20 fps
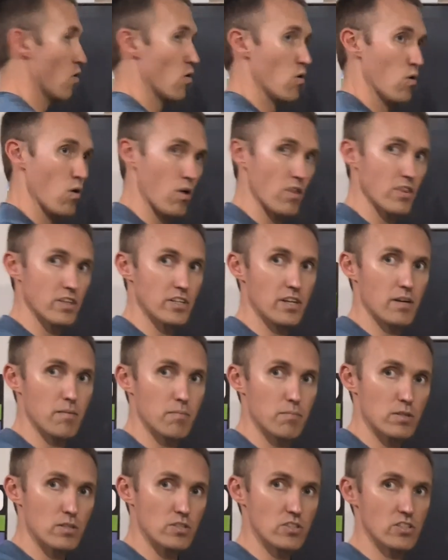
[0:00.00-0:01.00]
all the
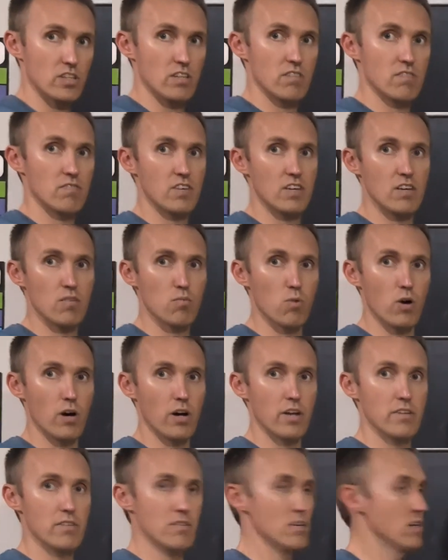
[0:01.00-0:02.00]
numbers in
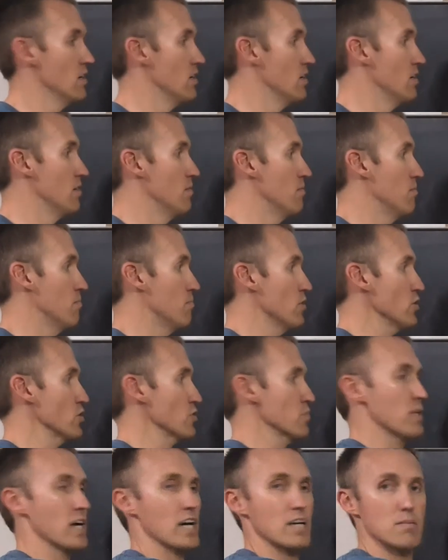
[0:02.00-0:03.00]
v1
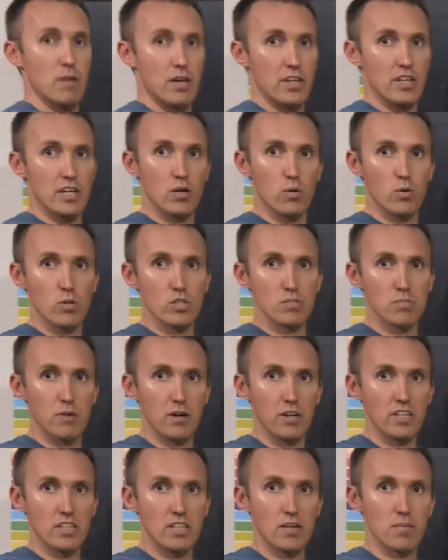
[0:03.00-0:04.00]
multiplied by the
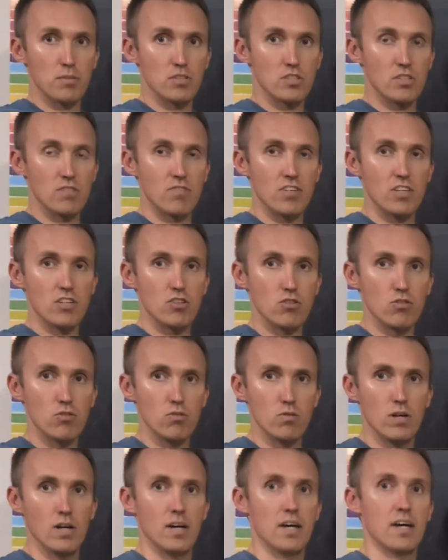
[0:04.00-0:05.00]
corresponding numbers in
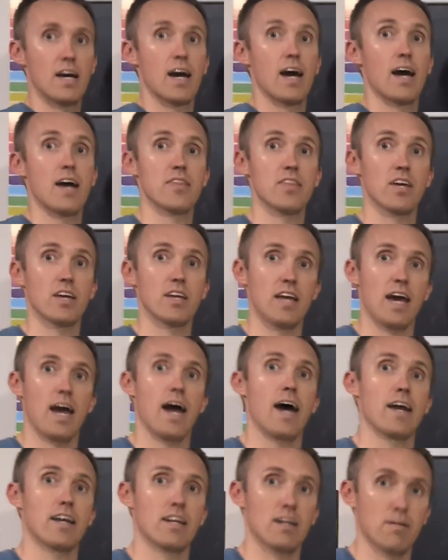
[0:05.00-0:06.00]
V2, and then
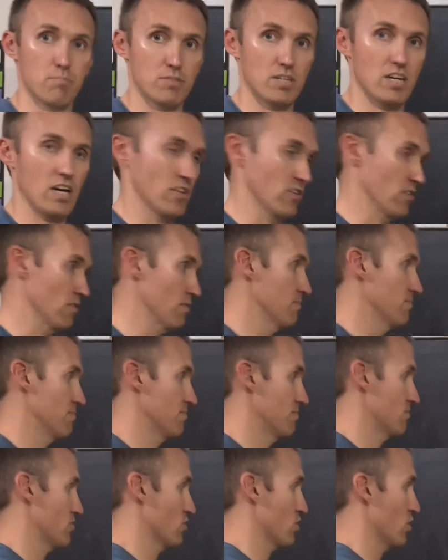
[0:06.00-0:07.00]
added up together.
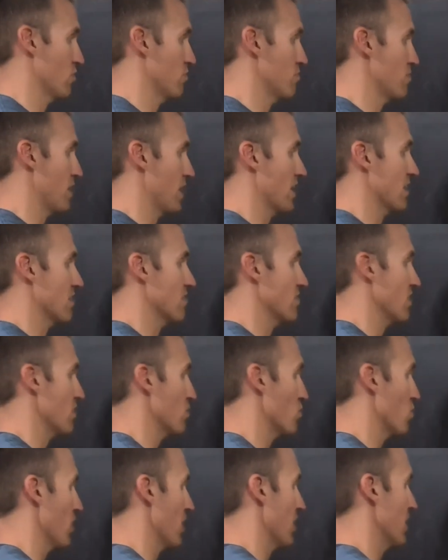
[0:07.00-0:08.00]
So if my
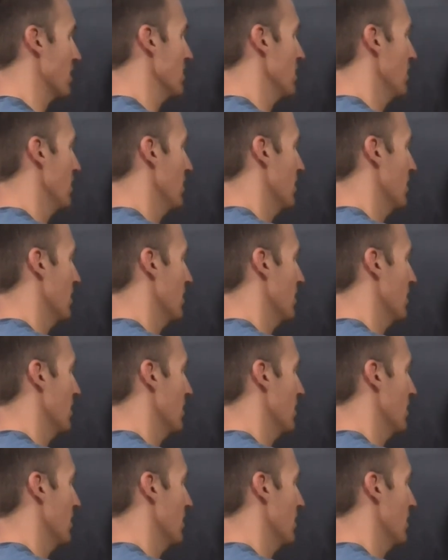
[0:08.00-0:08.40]
V1